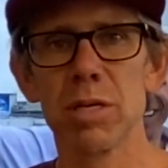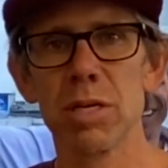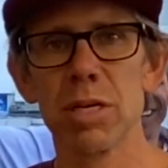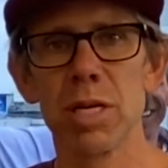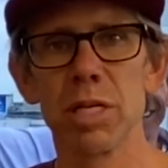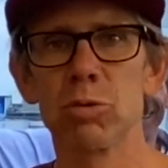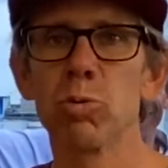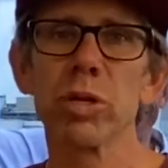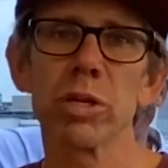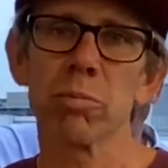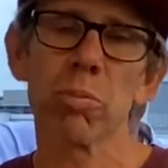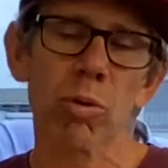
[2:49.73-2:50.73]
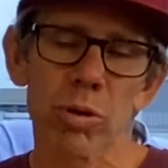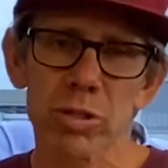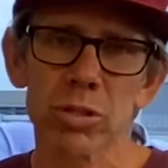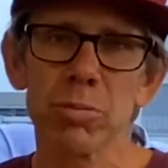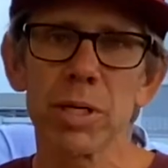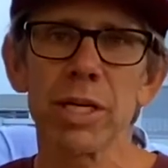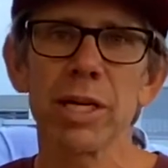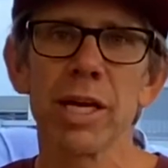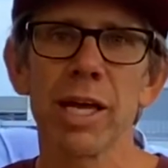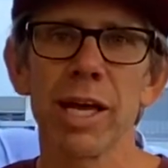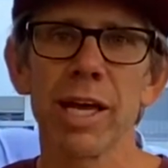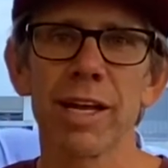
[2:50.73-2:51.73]
is really important to me,
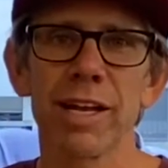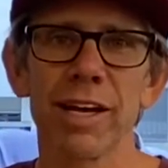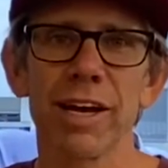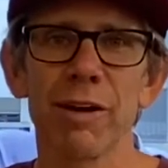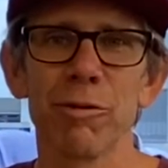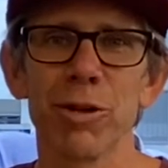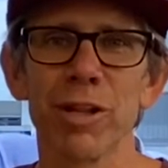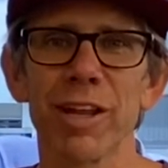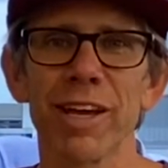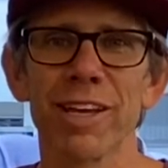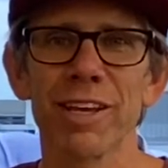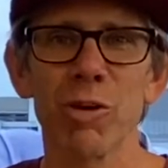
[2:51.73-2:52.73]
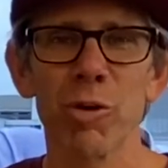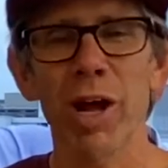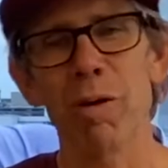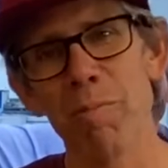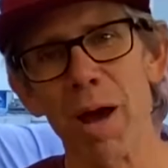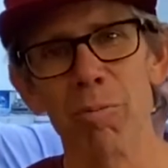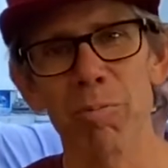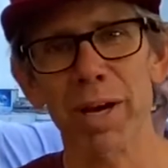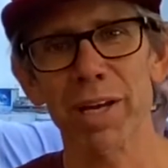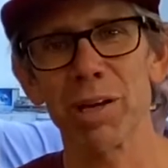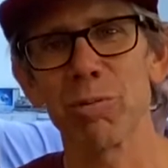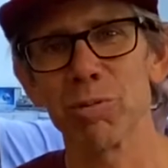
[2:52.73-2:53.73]
and I really like going out mountain biking with